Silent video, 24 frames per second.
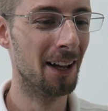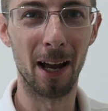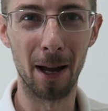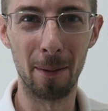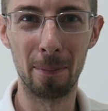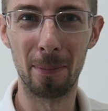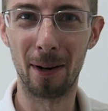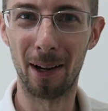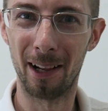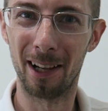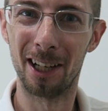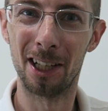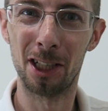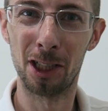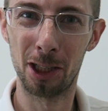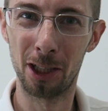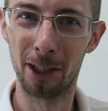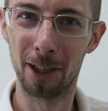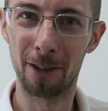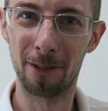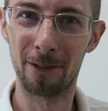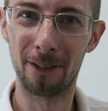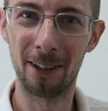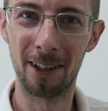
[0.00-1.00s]
I probably
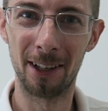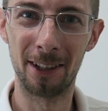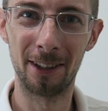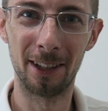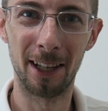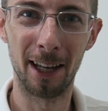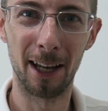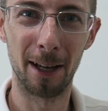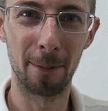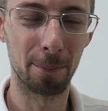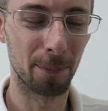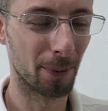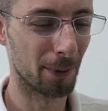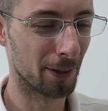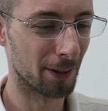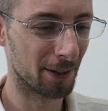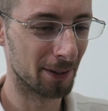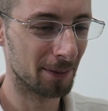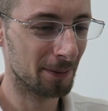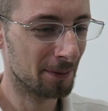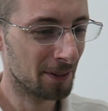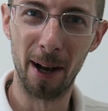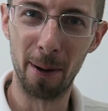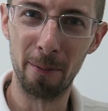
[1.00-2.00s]
should have done that,
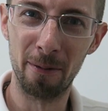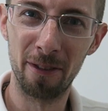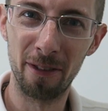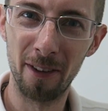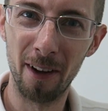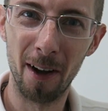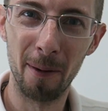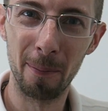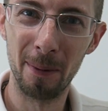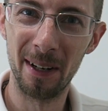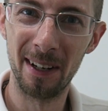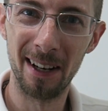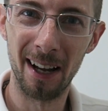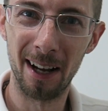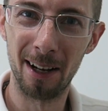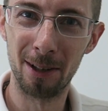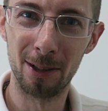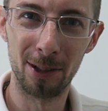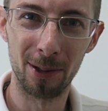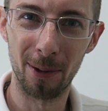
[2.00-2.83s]
but I'm filming now,